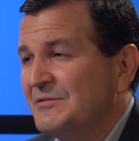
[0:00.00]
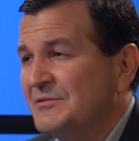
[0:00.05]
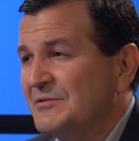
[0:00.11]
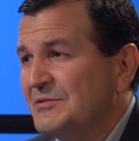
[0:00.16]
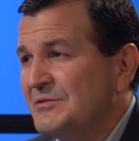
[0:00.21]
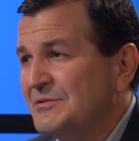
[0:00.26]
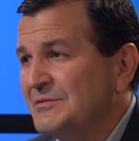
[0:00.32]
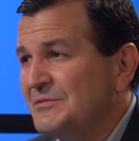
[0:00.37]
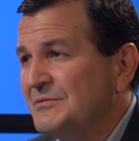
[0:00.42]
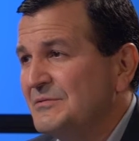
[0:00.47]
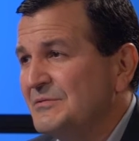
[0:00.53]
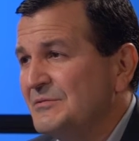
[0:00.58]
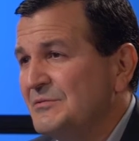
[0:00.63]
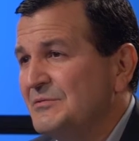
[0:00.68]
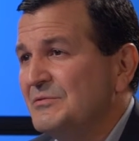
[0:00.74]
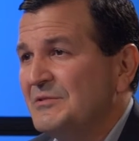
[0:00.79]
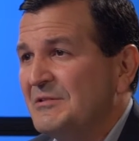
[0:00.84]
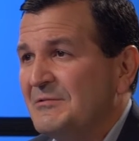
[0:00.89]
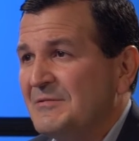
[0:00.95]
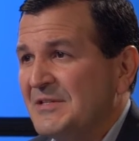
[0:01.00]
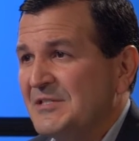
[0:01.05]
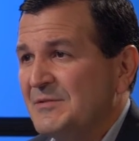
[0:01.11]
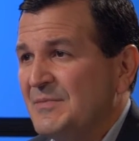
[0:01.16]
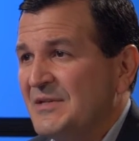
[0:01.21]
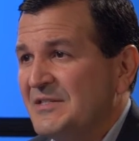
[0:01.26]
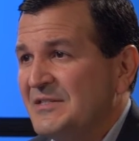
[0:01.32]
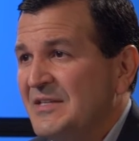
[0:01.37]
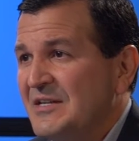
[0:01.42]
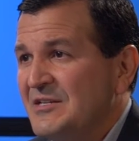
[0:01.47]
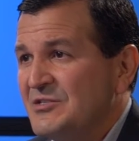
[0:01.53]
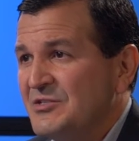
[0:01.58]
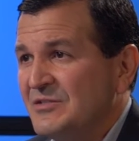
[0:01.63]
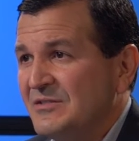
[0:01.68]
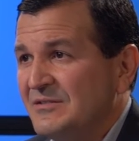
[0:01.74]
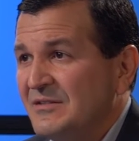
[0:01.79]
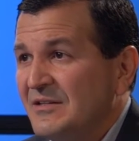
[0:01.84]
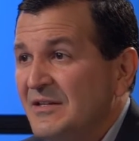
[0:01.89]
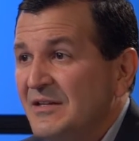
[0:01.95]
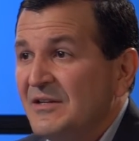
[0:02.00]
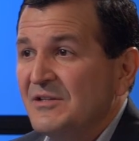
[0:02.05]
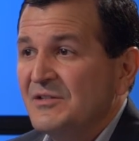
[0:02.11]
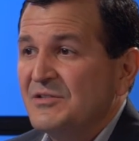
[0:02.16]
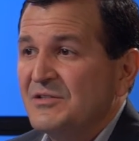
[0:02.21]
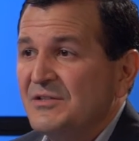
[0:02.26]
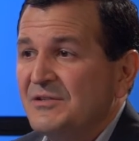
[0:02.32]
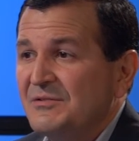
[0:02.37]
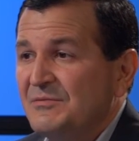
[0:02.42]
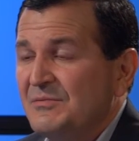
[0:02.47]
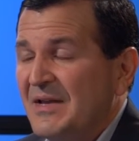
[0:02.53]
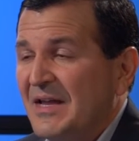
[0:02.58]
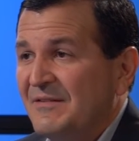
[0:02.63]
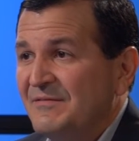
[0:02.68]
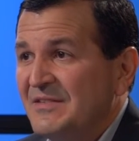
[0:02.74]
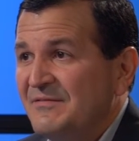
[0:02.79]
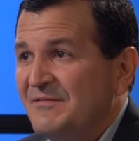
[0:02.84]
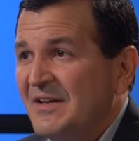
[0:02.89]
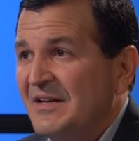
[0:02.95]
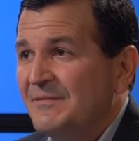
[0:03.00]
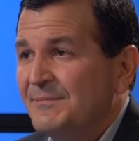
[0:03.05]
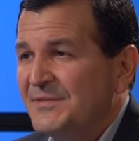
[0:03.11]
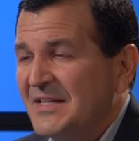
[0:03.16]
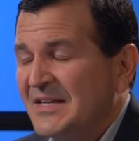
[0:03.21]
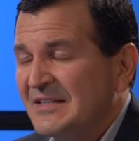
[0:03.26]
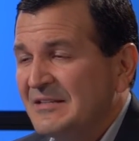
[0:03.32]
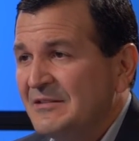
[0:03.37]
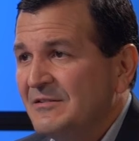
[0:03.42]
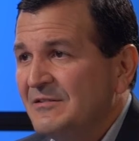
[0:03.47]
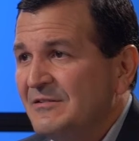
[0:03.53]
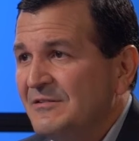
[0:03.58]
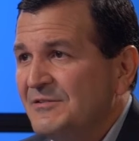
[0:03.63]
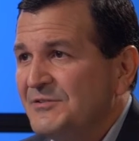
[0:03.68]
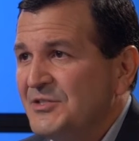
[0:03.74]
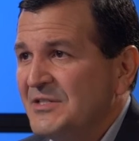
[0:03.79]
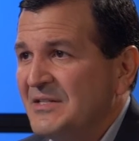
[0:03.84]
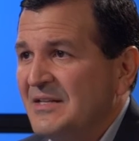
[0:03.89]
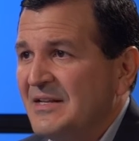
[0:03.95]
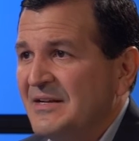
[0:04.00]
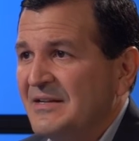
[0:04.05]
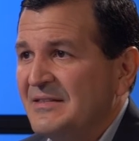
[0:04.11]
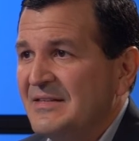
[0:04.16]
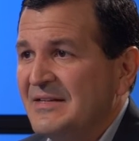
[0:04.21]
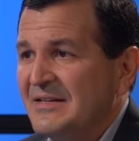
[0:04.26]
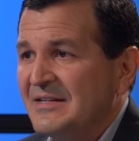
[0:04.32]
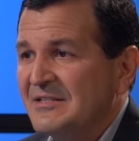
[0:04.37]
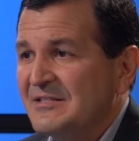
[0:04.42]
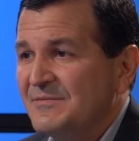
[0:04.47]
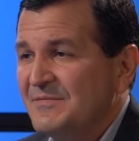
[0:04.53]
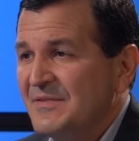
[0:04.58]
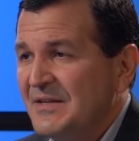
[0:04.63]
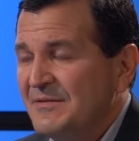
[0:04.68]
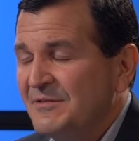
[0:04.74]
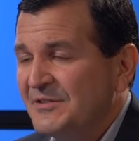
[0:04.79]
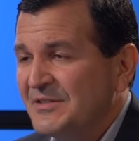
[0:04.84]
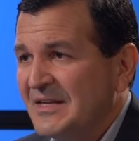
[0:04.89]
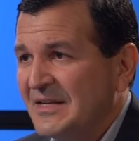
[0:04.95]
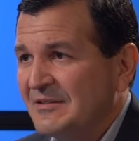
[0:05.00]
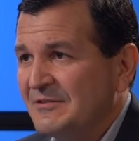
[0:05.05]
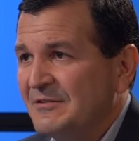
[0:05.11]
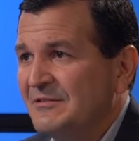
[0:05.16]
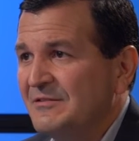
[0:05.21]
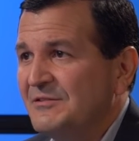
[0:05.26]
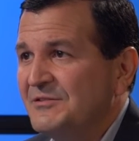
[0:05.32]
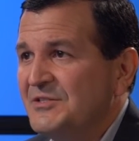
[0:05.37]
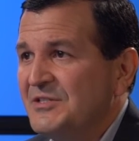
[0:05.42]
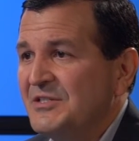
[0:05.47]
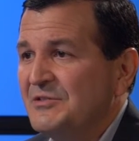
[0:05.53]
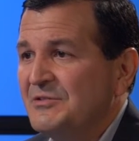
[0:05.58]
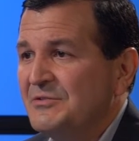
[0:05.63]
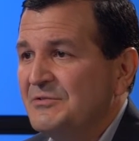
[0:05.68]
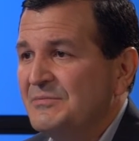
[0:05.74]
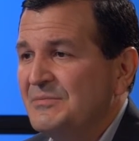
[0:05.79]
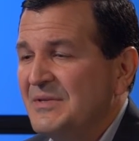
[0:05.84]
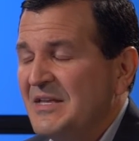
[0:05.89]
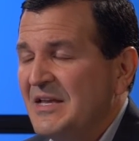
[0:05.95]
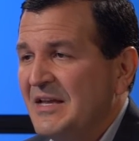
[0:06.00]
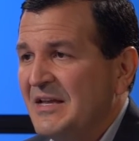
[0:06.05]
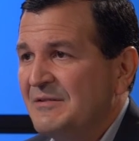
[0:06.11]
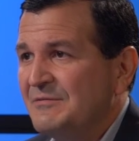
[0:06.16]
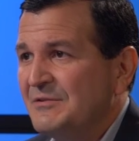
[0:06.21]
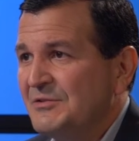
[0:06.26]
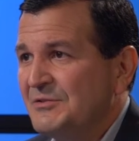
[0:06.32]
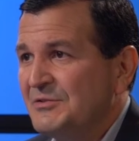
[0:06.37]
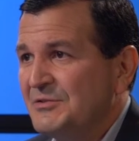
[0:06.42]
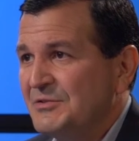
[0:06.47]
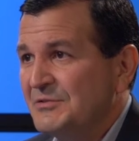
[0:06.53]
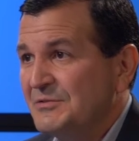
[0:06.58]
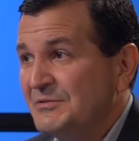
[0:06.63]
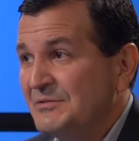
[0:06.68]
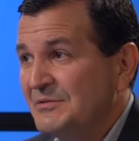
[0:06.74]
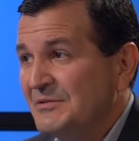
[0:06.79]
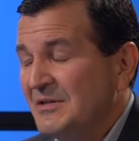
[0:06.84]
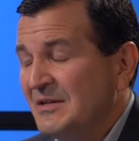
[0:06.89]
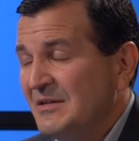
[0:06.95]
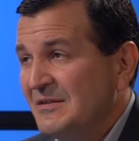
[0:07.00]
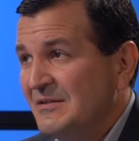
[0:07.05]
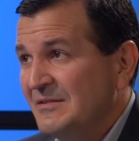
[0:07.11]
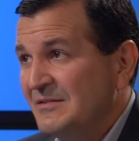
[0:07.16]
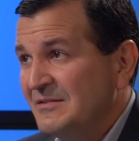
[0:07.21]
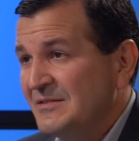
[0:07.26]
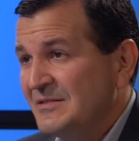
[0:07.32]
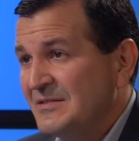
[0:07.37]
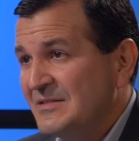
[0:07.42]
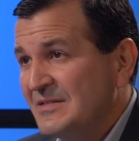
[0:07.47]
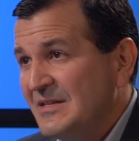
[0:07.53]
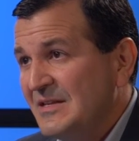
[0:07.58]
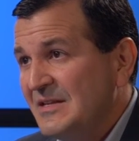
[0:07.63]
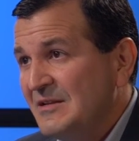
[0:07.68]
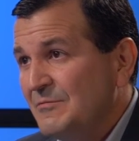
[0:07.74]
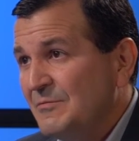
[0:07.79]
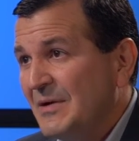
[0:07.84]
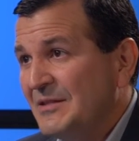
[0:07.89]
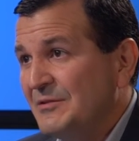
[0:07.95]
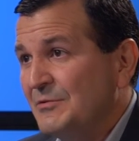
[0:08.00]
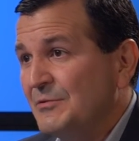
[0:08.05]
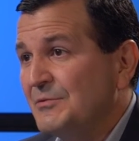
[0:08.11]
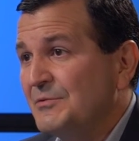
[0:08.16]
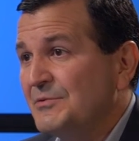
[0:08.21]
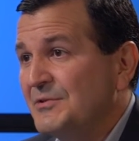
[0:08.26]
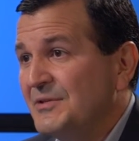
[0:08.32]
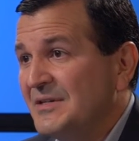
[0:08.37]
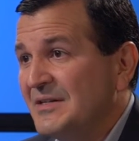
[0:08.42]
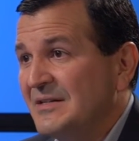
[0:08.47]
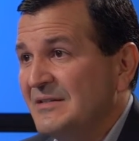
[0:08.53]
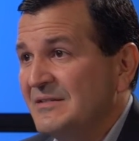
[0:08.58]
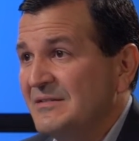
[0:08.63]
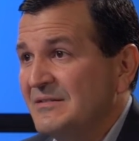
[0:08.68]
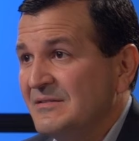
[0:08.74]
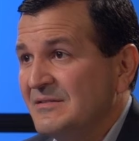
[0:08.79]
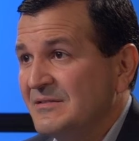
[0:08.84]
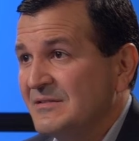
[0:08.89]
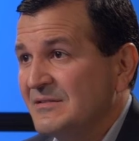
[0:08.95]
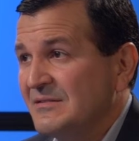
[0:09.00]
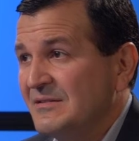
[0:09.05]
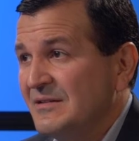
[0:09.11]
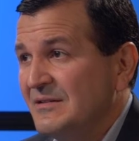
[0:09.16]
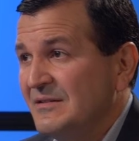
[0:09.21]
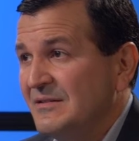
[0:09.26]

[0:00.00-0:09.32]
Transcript: to do transplantation. So we have developed technology like the ex vivo technology to be able to see what organs